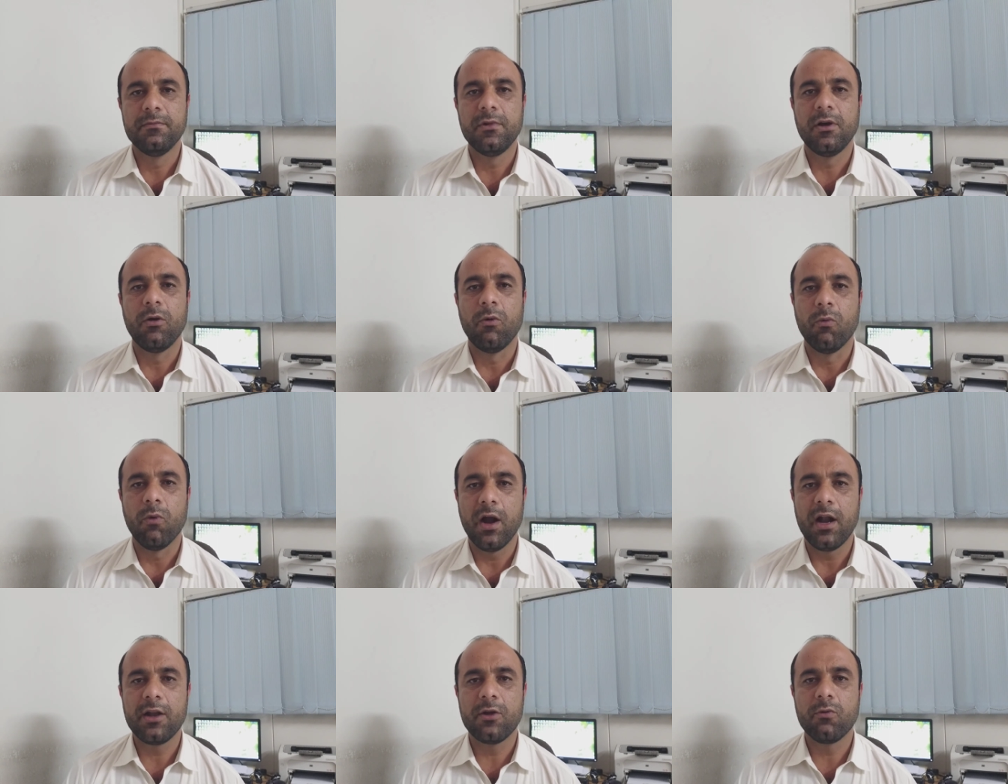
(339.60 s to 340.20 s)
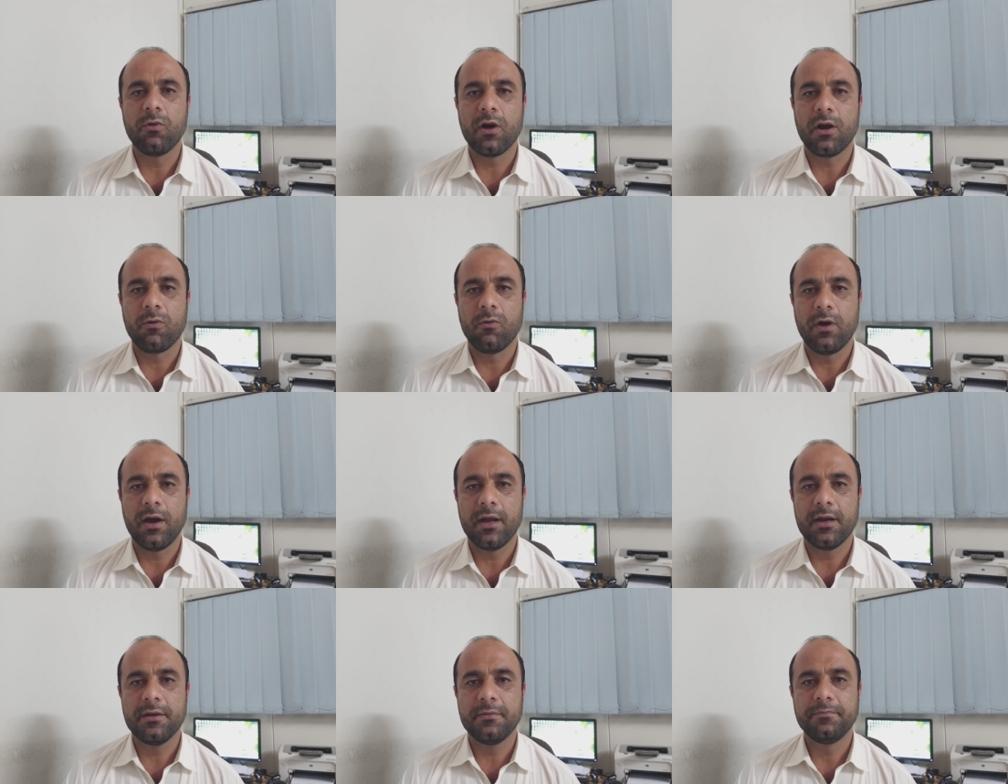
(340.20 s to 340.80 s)
World War
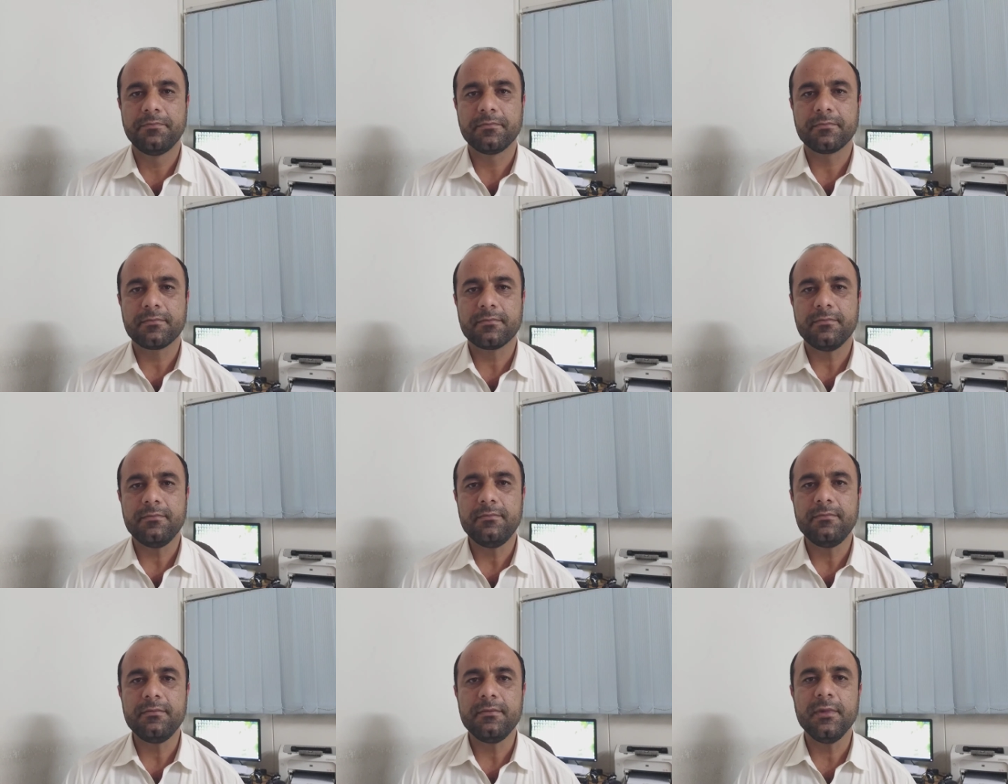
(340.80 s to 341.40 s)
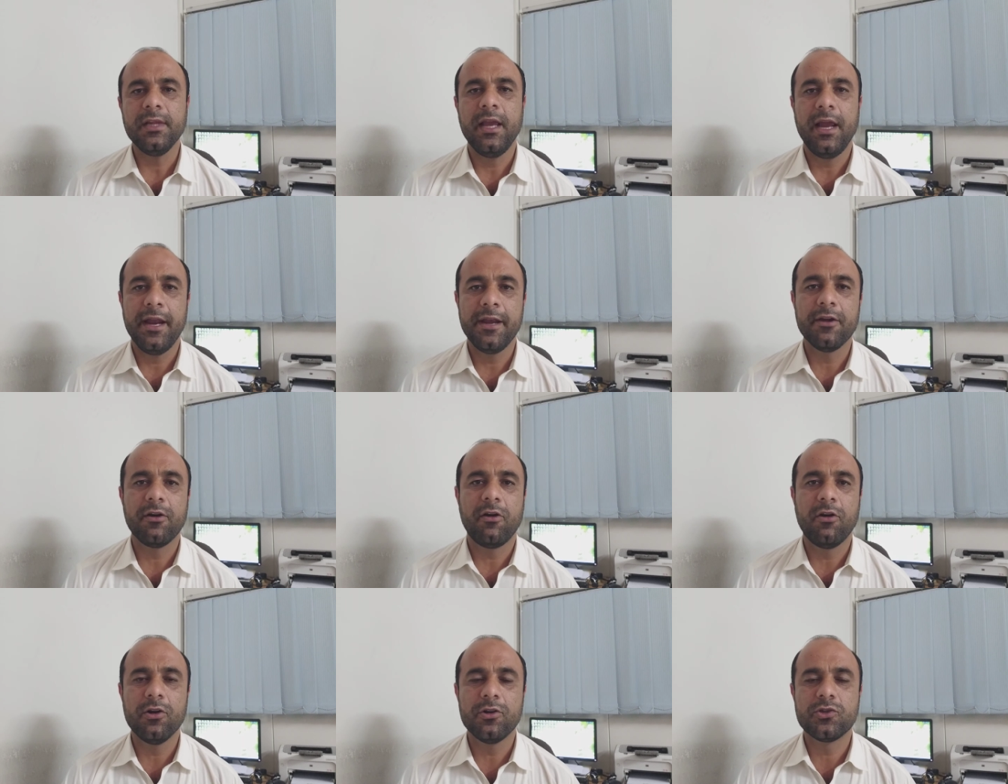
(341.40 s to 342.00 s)
I and
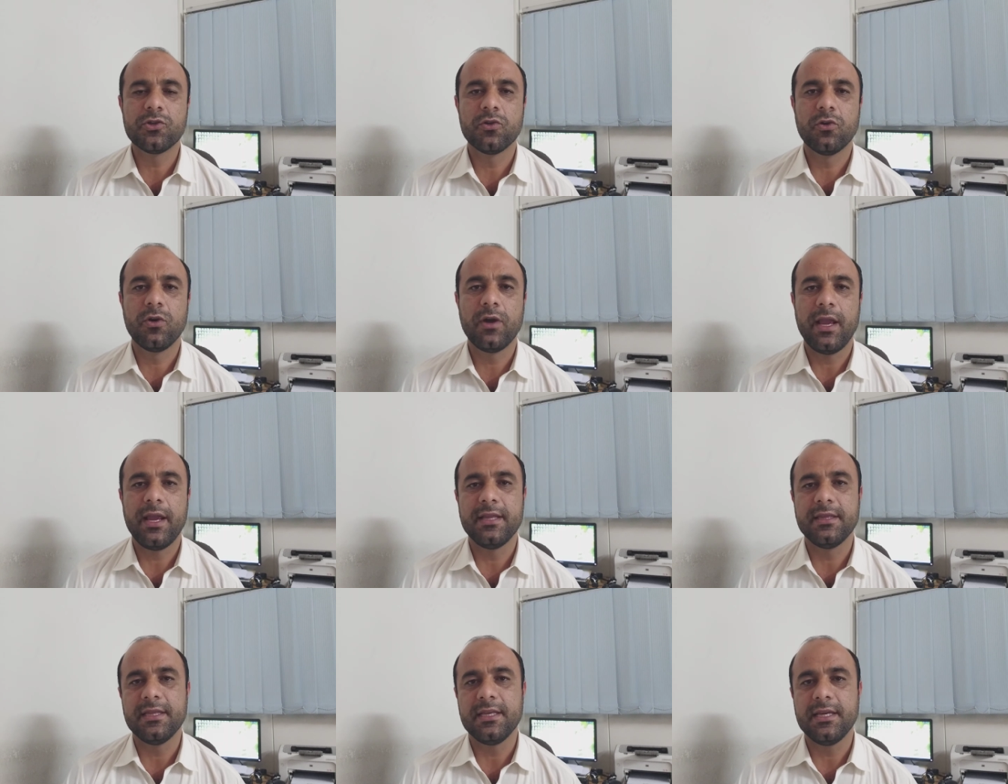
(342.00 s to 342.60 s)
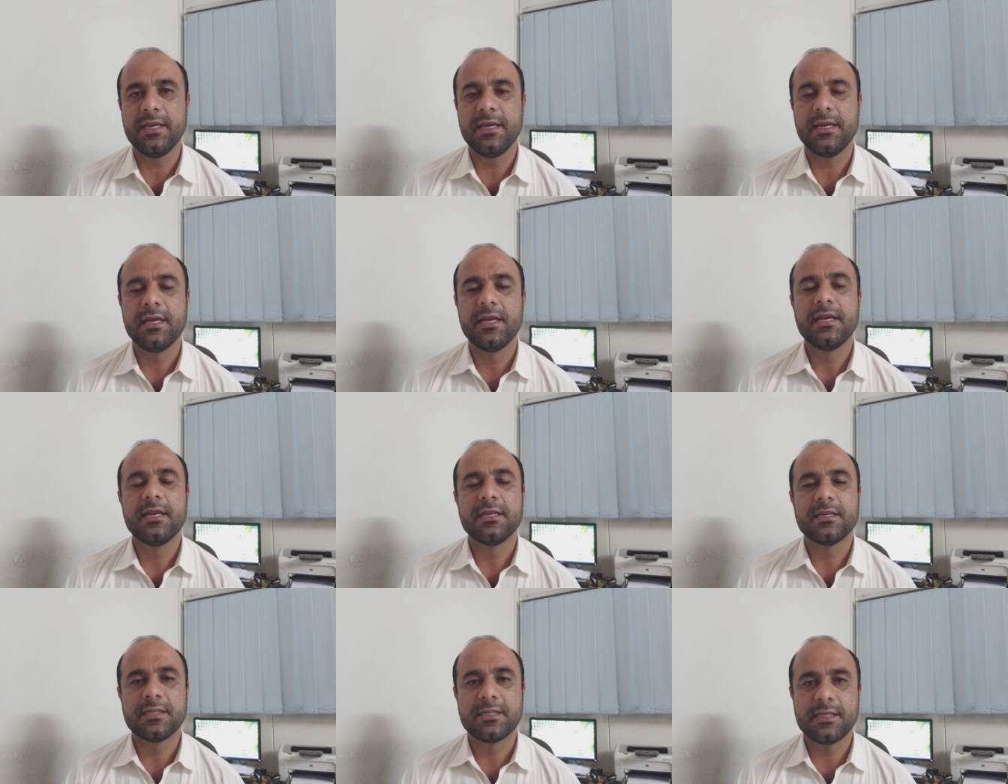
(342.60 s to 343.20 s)
also in the
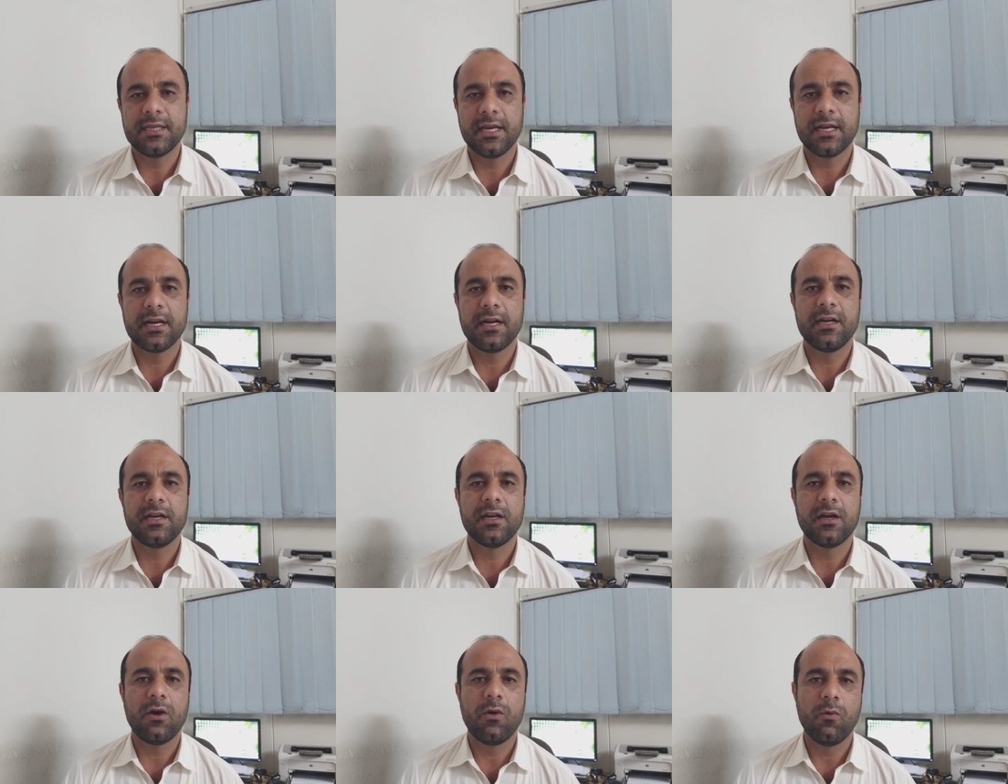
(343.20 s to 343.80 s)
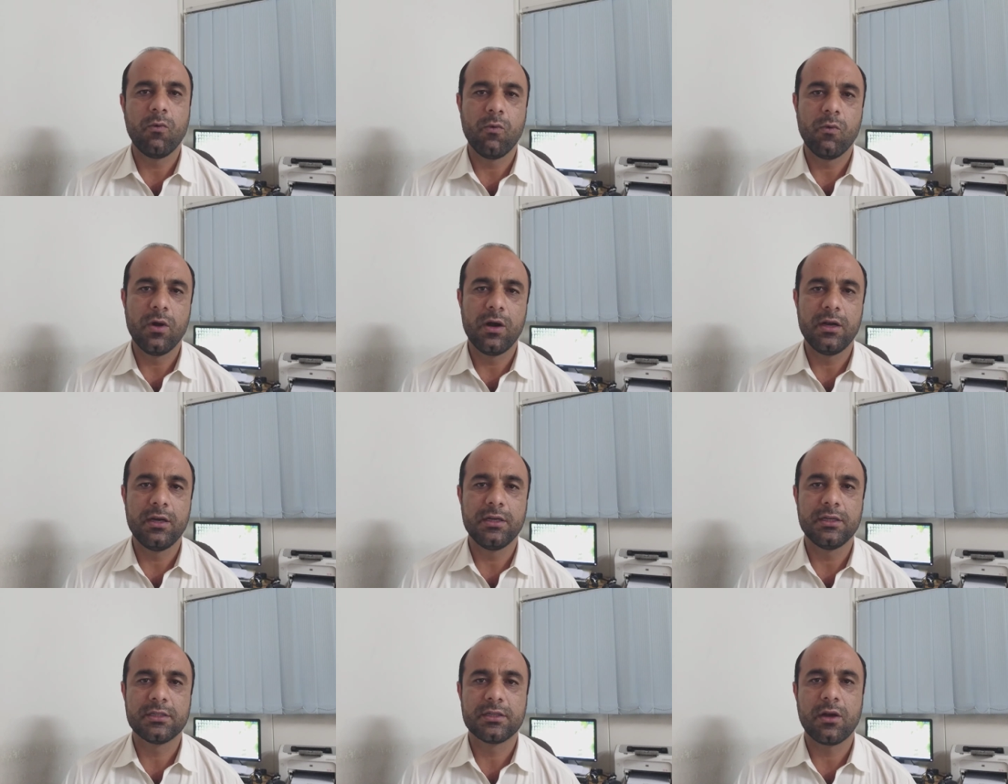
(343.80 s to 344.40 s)
Second
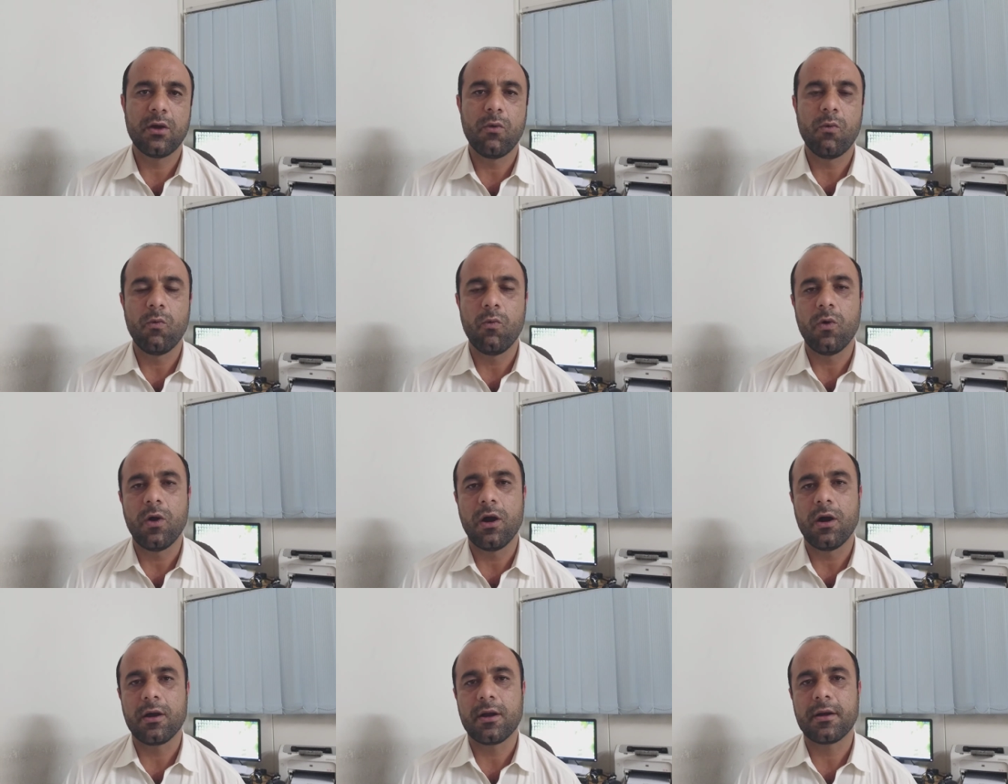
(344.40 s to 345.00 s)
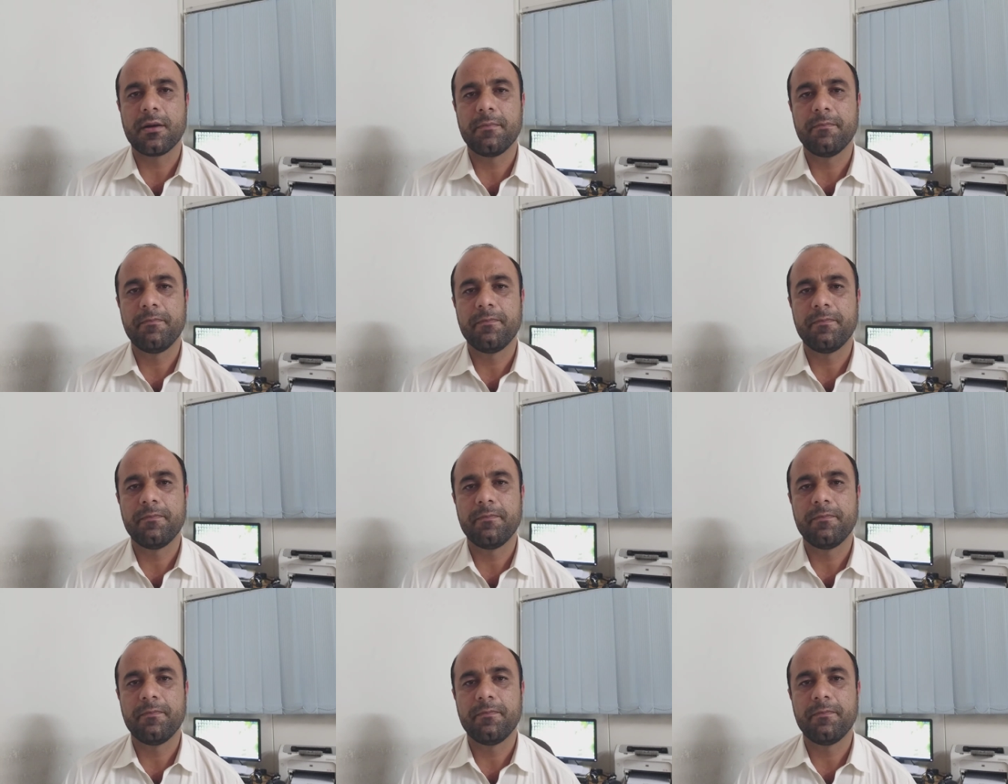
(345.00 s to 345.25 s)
World War.